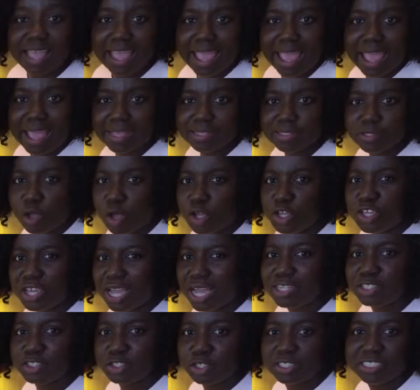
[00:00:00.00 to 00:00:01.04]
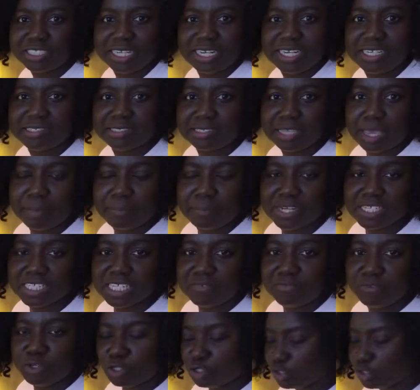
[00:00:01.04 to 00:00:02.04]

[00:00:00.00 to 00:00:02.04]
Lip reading: eggs, or you can totally skip it if you